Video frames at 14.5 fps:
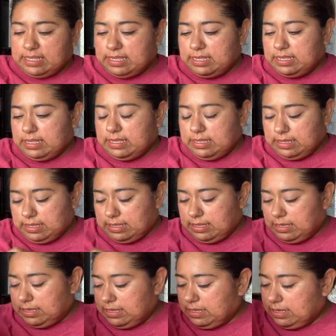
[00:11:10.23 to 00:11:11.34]

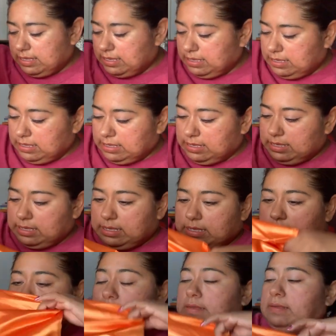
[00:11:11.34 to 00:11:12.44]

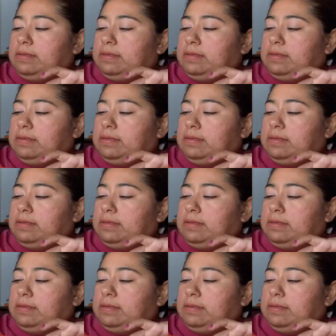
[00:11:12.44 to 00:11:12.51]
(no one is talking)